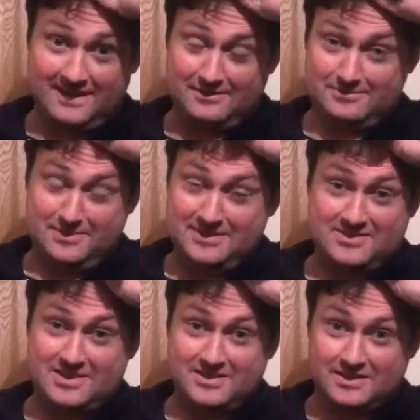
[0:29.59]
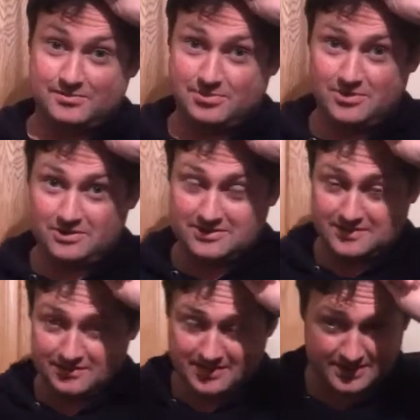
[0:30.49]
I don't mean to sound like a pro
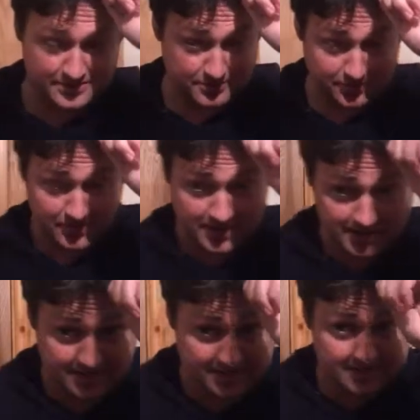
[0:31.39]
because I've never done this before.